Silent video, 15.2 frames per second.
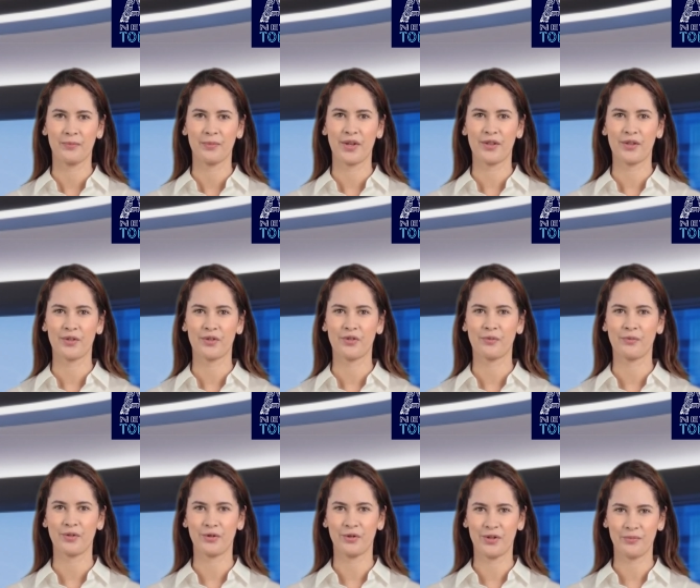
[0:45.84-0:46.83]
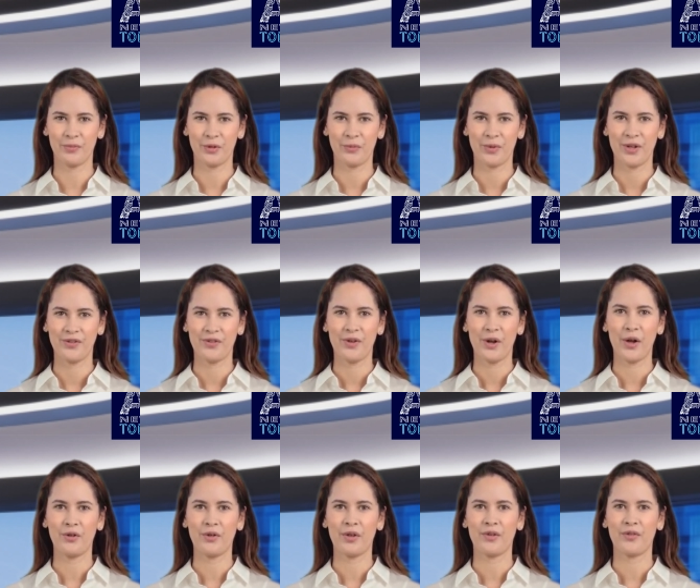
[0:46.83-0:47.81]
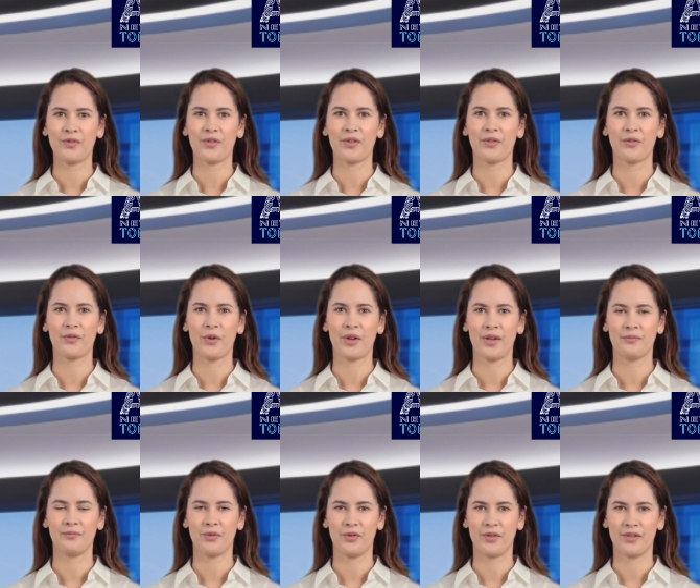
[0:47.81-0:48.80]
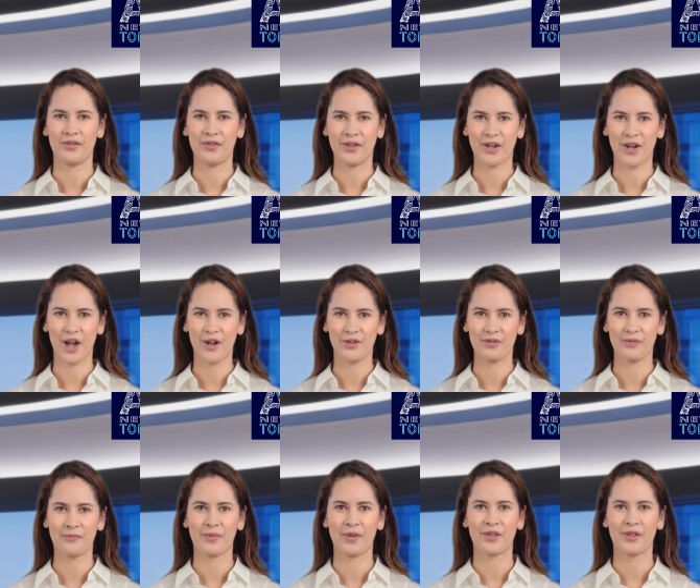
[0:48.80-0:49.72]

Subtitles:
1 billion humanoid robots on Earth in the 2040s and 100